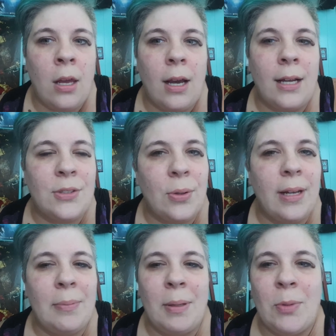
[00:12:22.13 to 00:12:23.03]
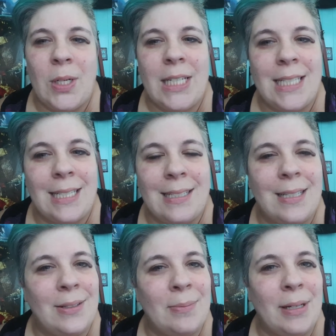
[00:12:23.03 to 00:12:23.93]
I'll try to be more
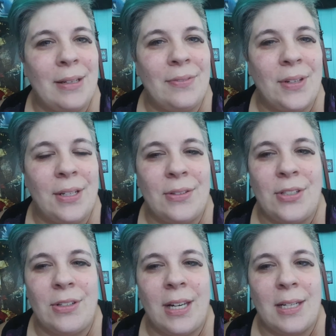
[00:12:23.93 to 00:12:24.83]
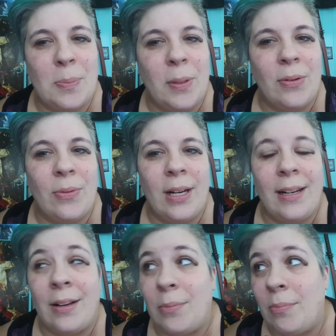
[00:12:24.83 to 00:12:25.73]
consistent on my videos, you guys, but right
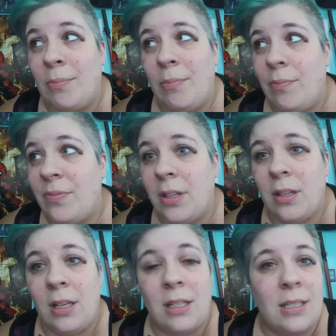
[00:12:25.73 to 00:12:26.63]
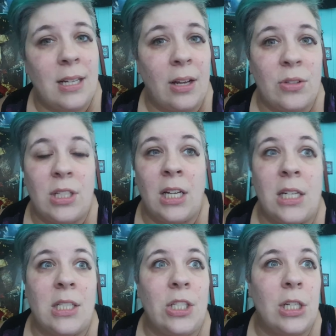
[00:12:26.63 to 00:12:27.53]
now in this house, it
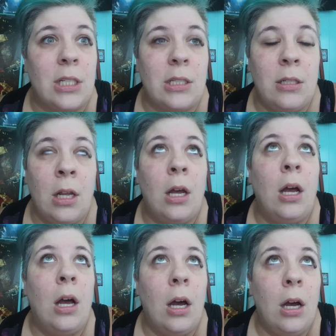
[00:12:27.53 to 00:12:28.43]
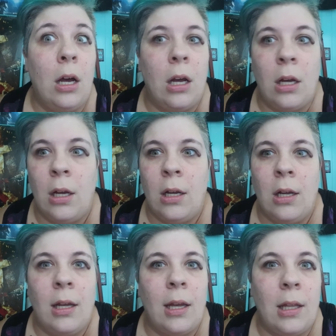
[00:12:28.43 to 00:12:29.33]
is just
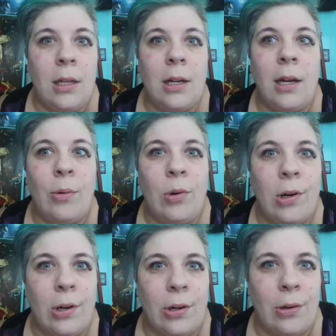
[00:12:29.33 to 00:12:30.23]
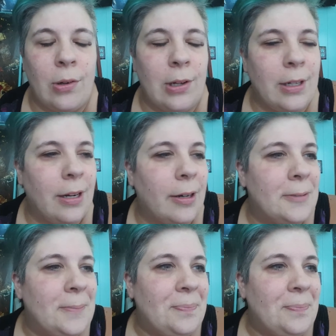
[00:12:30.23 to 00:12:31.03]
hell and high water going on here.